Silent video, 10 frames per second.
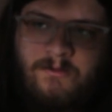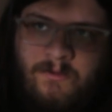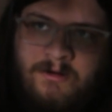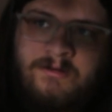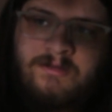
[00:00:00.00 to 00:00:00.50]

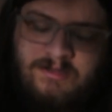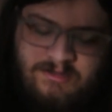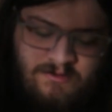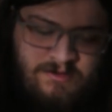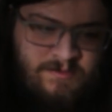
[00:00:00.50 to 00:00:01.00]
work that's
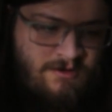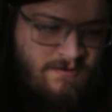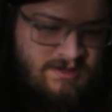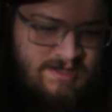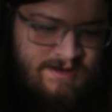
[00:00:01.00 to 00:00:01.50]
going to be
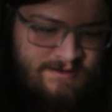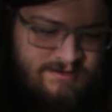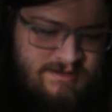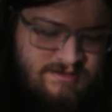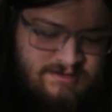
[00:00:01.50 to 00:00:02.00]
going down on
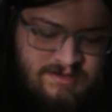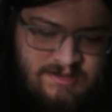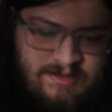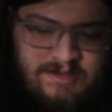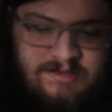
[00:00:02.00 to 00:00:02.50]
this
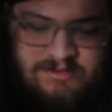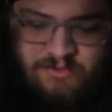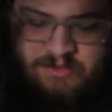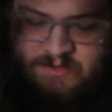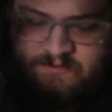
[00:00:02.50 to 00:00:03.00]
is
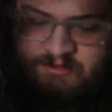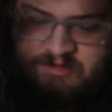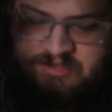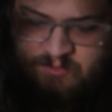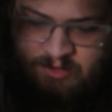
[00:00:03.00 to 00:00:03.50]
going to be very
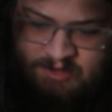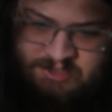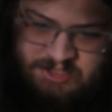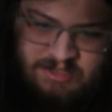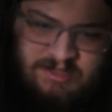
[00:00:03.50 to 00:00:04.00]

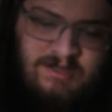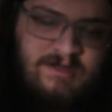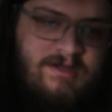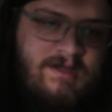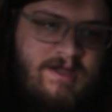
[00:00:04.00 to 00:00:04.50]
splotchy
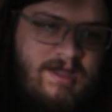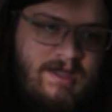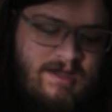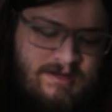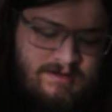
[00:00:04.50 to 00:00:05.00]

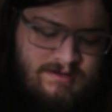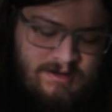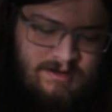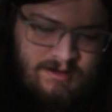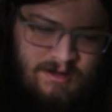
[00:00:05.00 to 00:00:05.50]
and
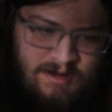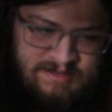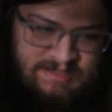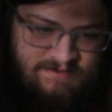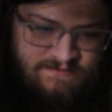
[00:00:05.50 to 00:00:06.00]

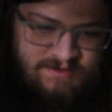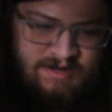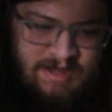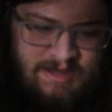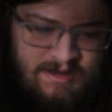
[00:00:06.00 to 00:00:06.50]
uneven
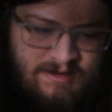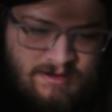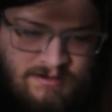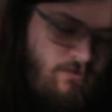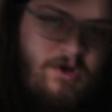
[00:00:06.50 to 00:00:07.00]

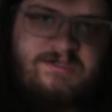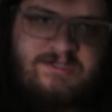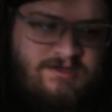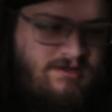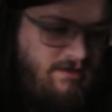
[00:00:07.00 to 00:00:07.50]
and
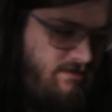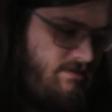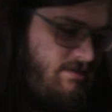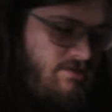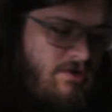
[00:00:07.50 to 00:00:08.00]
rustic.
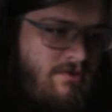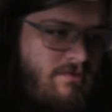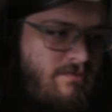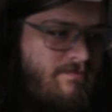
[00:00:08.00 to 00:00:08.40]
So